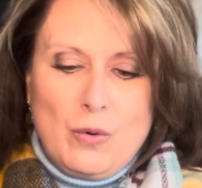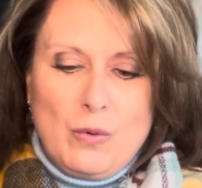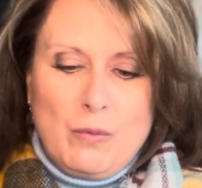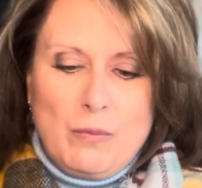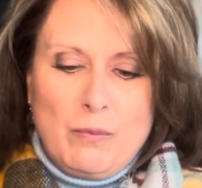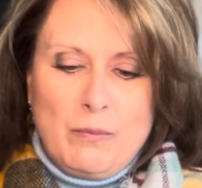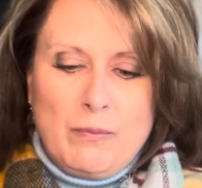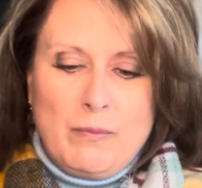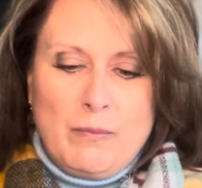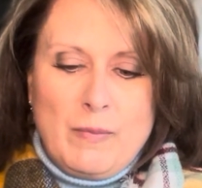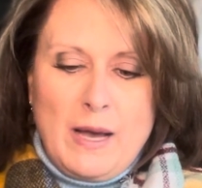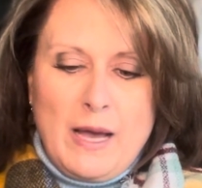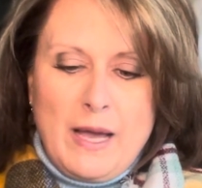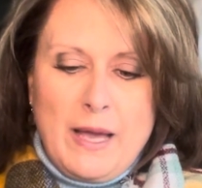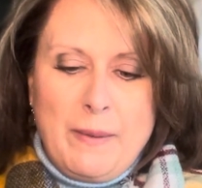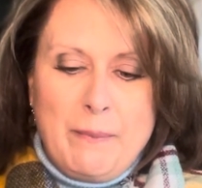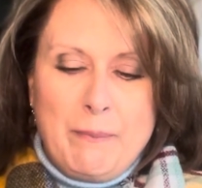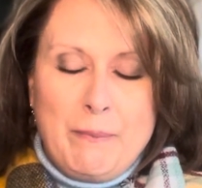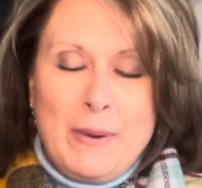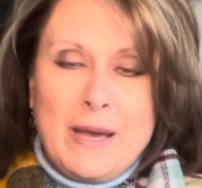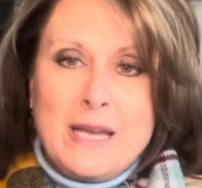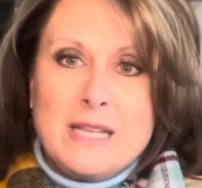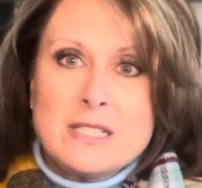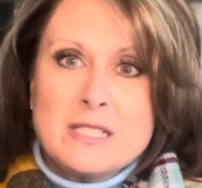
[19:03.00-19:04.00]
my
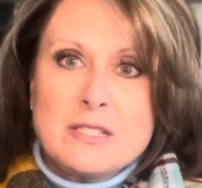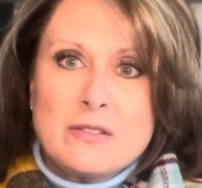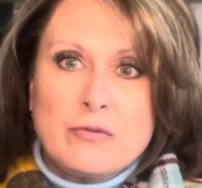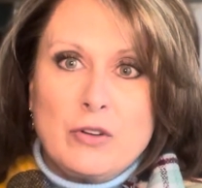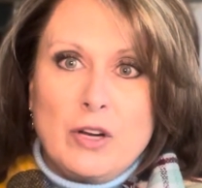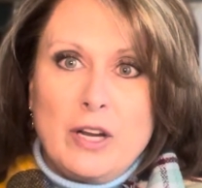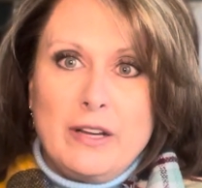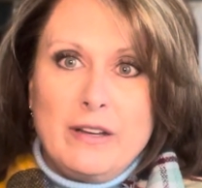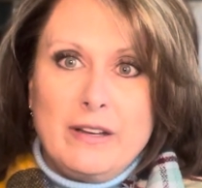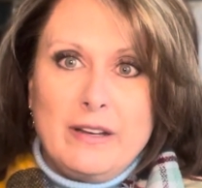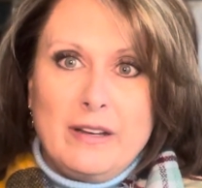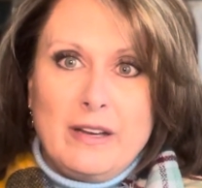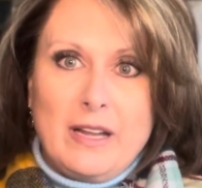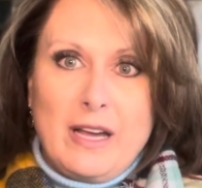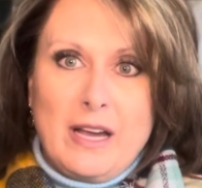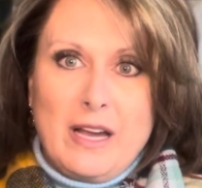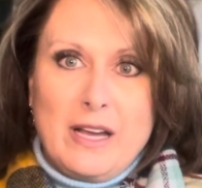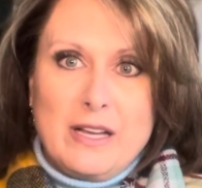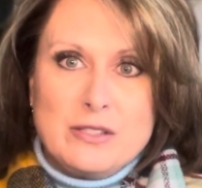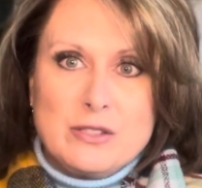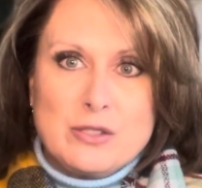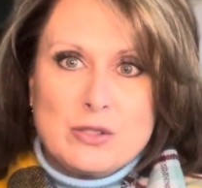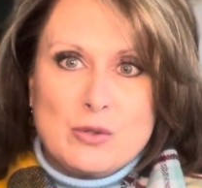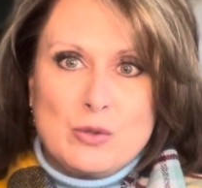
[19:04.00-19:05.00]
best friend in
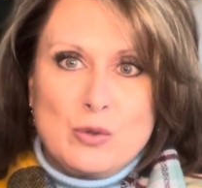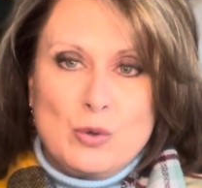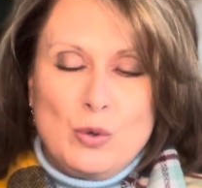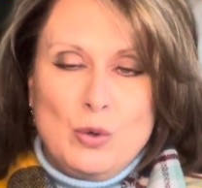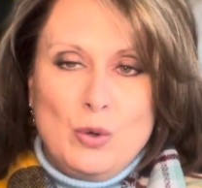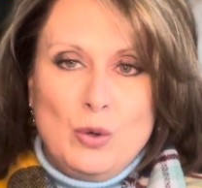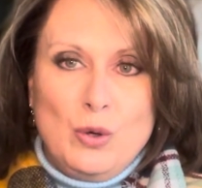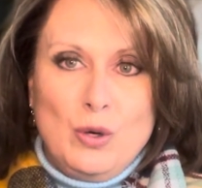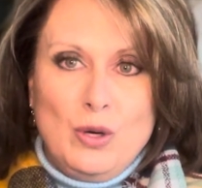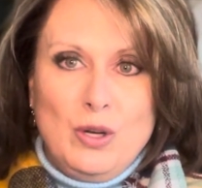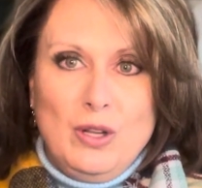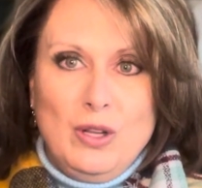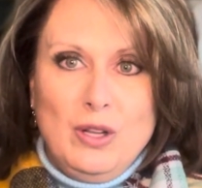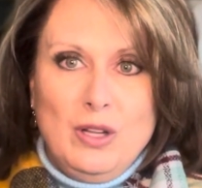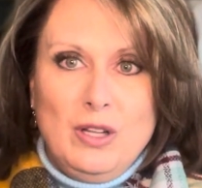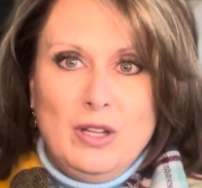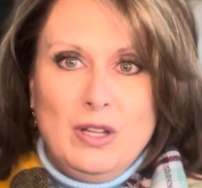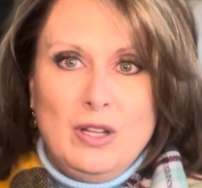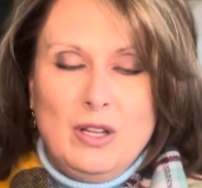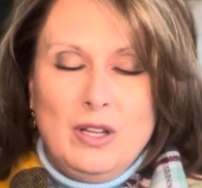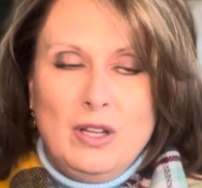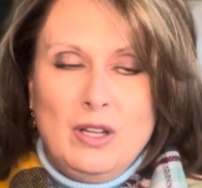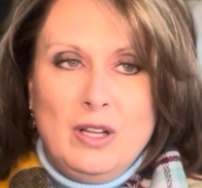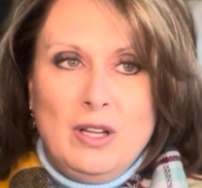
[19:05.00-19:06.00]
high school,
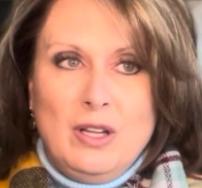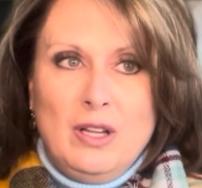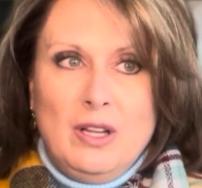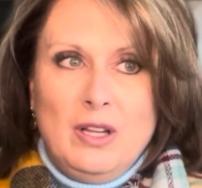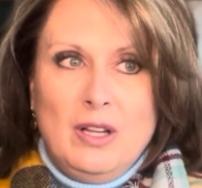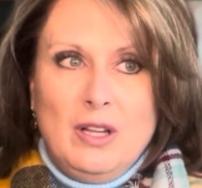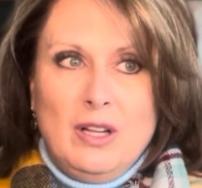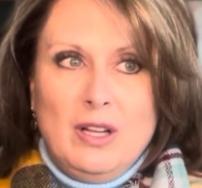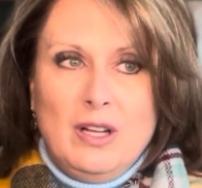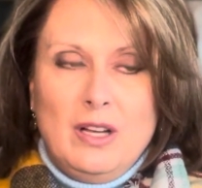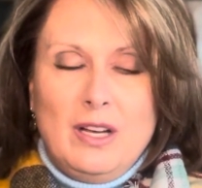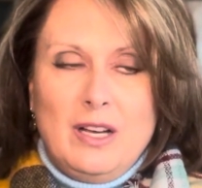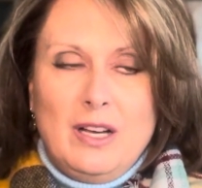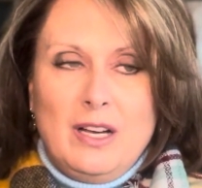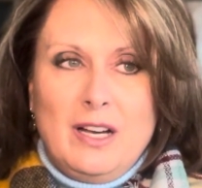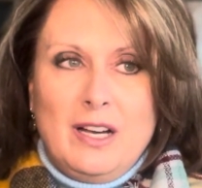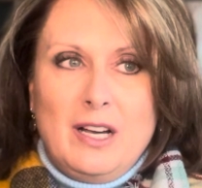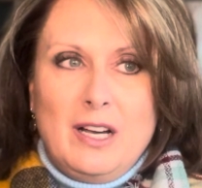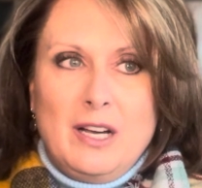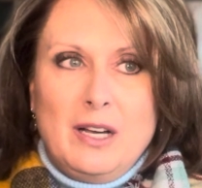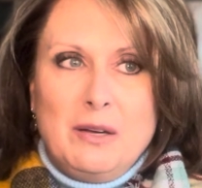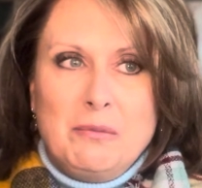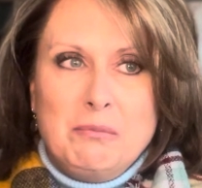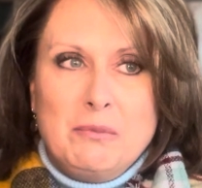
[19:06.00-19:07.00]

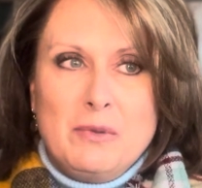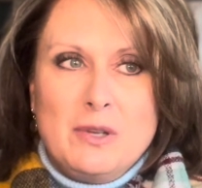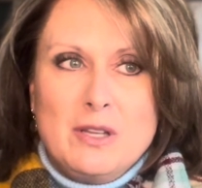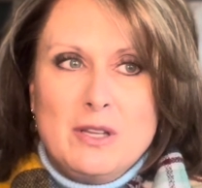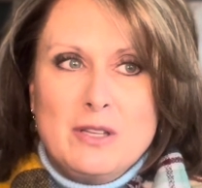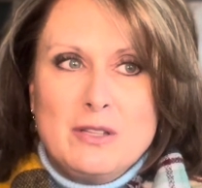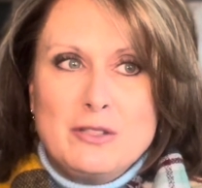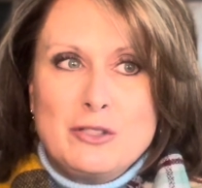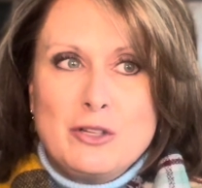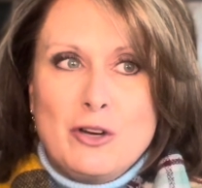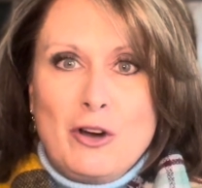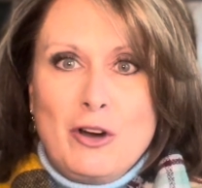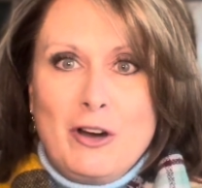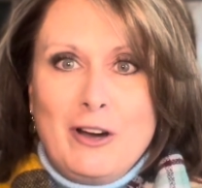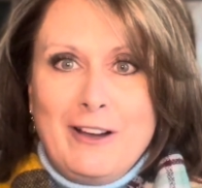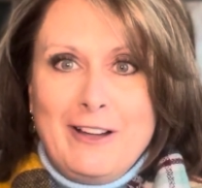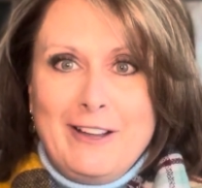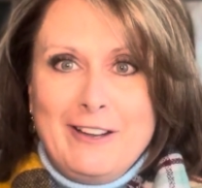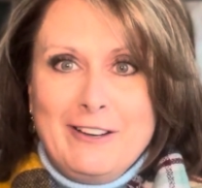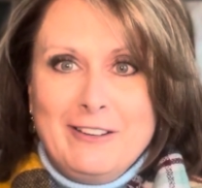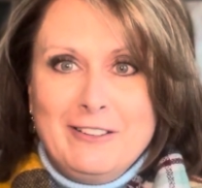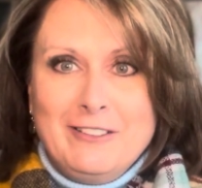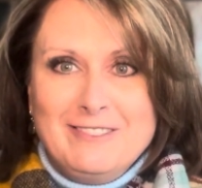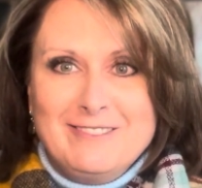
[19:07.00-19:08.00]

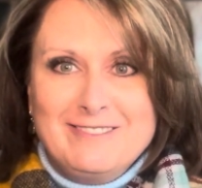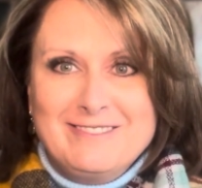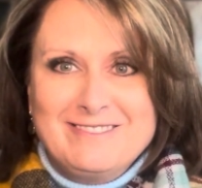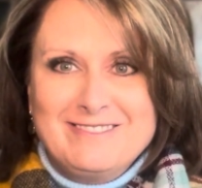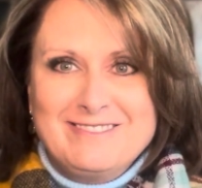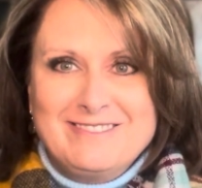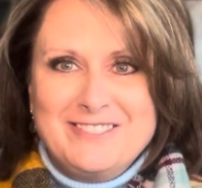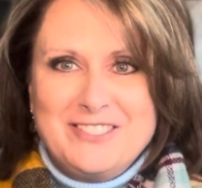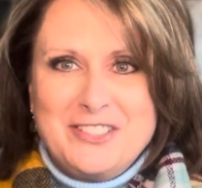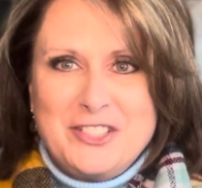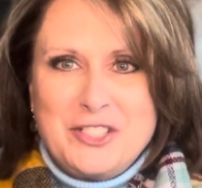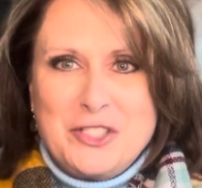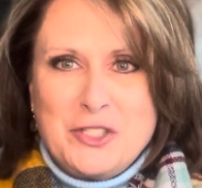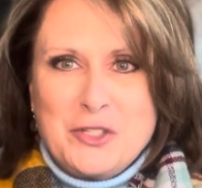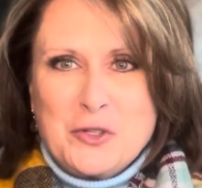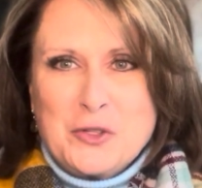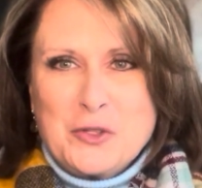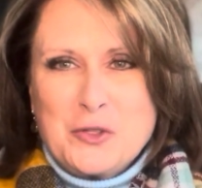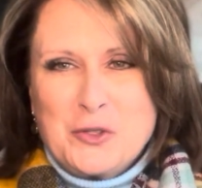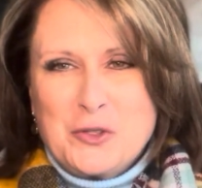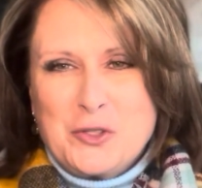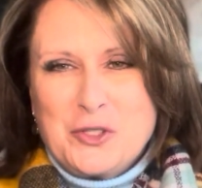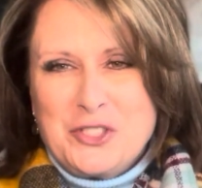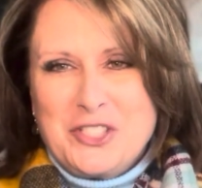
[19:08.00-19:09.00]
Dawn, she knows
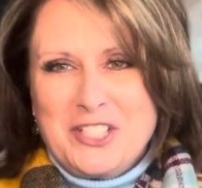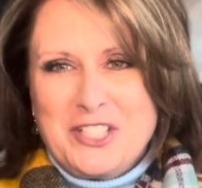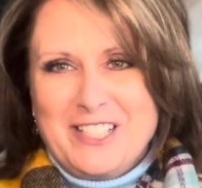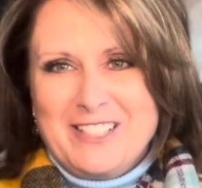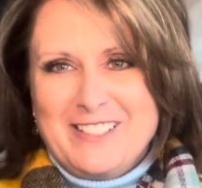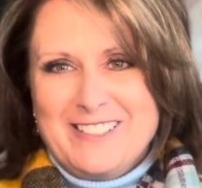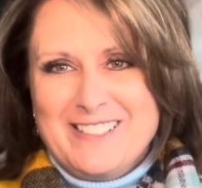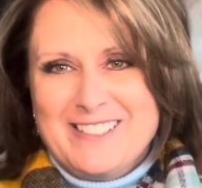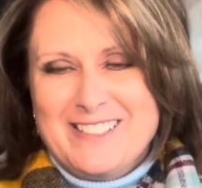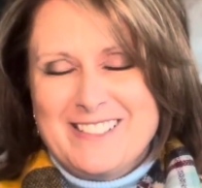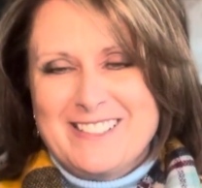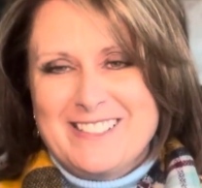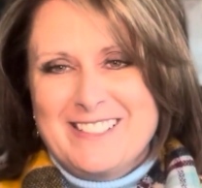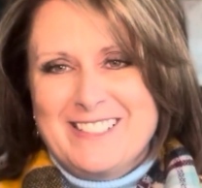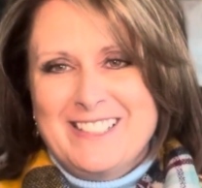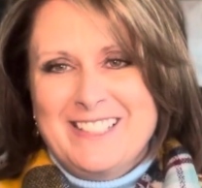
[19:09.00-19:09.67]
who she is,